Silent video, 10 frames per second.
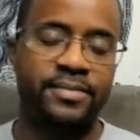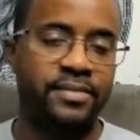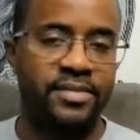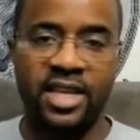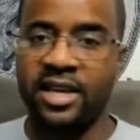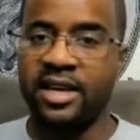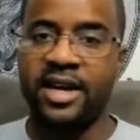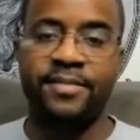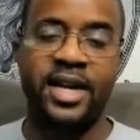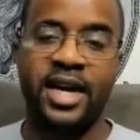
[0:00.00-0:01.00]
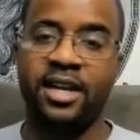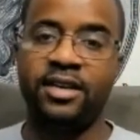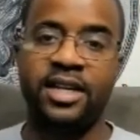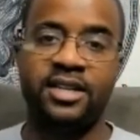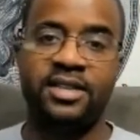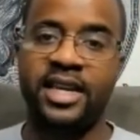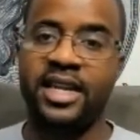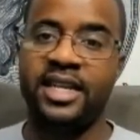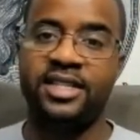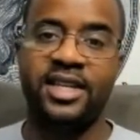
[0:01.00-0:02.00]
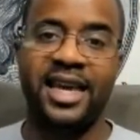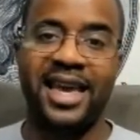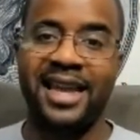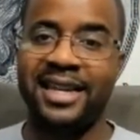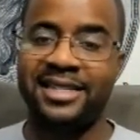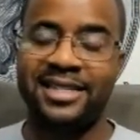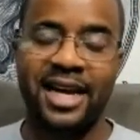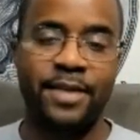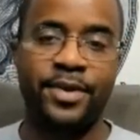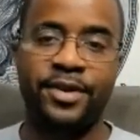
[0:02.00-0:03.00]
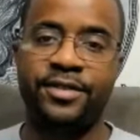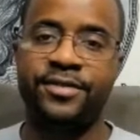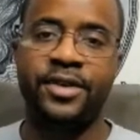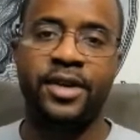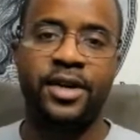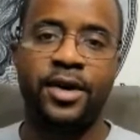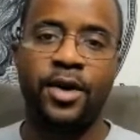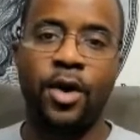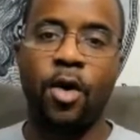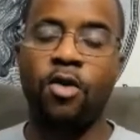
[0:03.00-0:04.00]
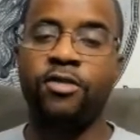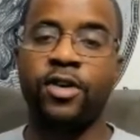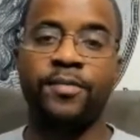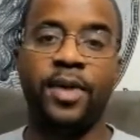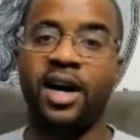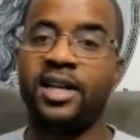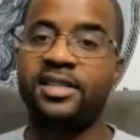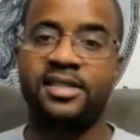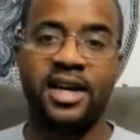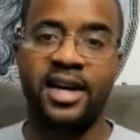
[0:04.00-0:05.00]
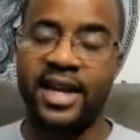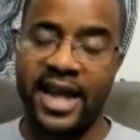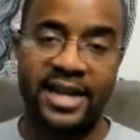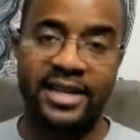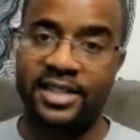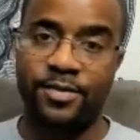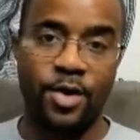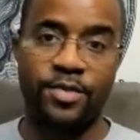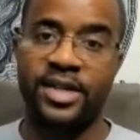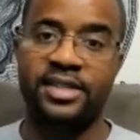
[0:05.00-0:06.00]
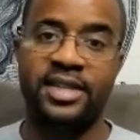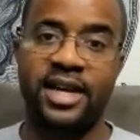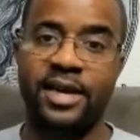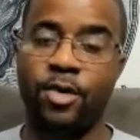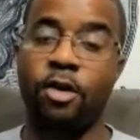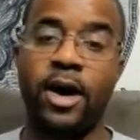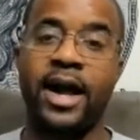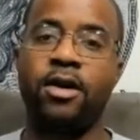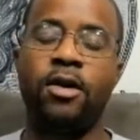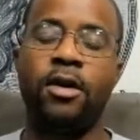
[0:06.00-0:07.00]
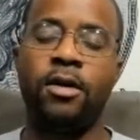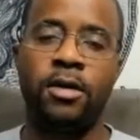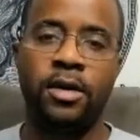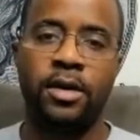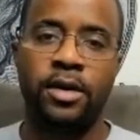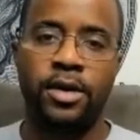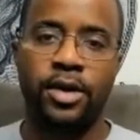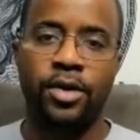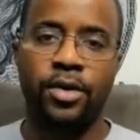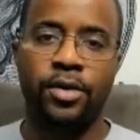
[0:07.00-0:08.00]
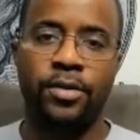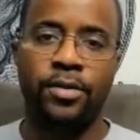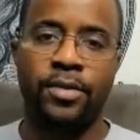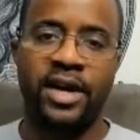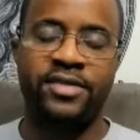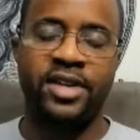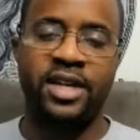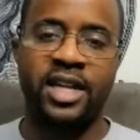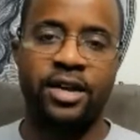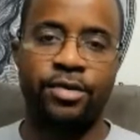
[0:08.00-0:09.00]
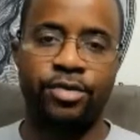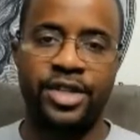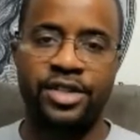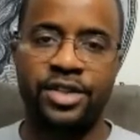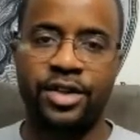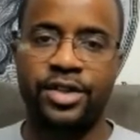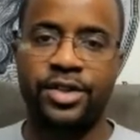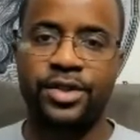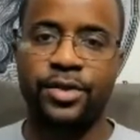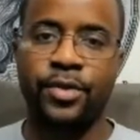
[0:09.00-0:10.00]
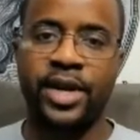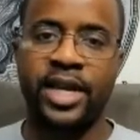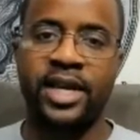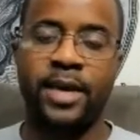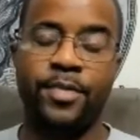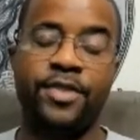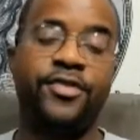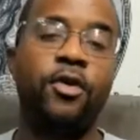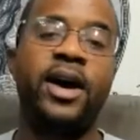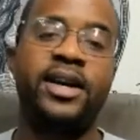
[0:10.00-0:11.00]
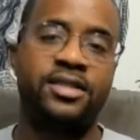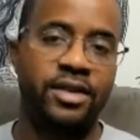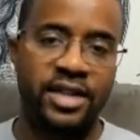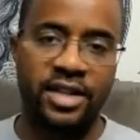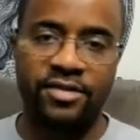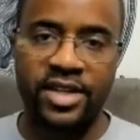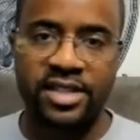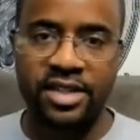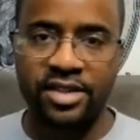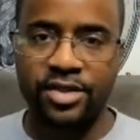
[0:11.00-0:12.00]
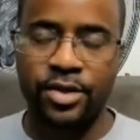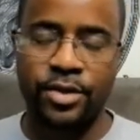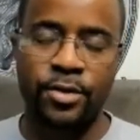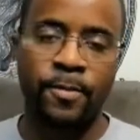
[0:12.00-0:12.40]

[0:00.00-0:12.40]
yeah, I'm not looking to get into any type of overbought stock at this moment in time or at all. I've done a lot of research when it came before I started investing. So,